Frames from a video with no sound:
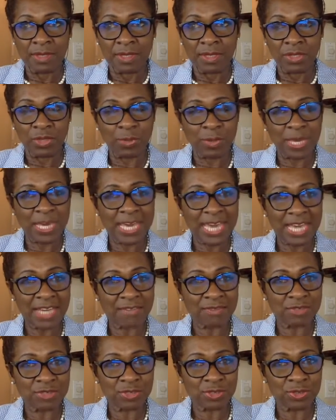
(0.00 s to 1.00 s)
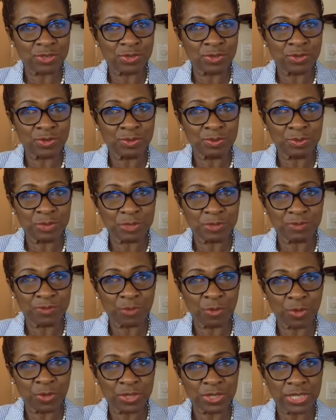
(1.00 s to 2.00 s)
You may have to put
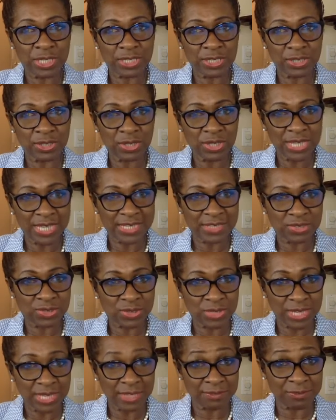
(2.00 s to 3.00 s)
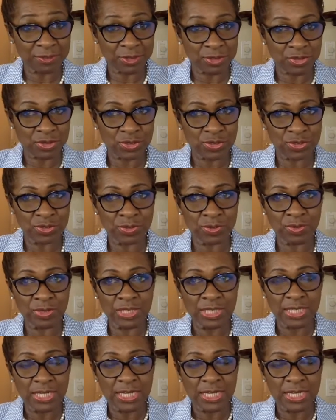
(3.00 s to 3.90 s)
forth a little extra effort to